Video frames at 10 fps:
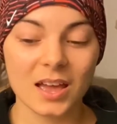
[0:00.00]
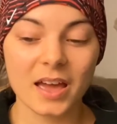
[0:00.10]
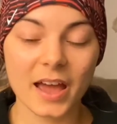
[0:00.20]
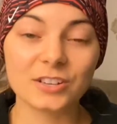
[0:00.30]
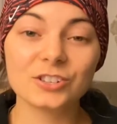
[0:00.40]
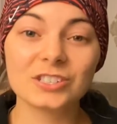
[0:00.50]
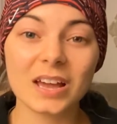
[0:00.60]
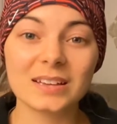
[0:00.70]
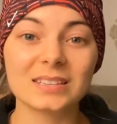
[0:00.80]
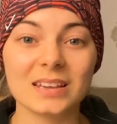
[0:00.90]

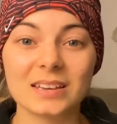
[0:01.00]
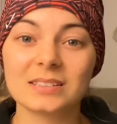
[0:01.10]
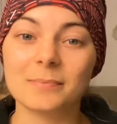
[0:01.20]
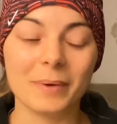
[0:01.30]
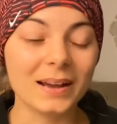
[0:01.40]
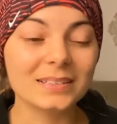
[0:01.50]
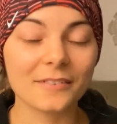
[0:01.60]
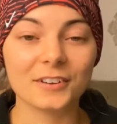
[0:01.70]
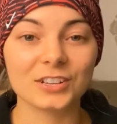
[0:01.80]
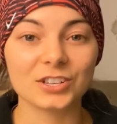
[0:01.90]
Exercise is, by
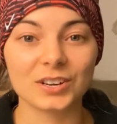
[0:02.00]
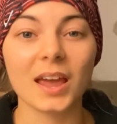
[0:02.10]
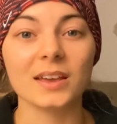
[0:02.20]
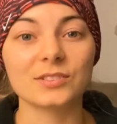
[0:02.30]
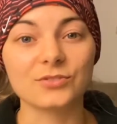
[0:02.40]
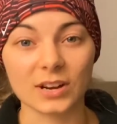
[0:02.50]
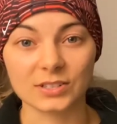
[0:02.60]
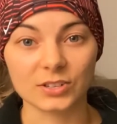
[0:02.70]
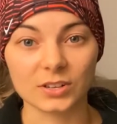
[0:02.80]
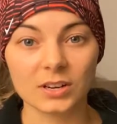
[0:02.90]
definition, a
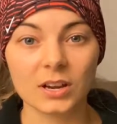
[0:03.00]
stressor.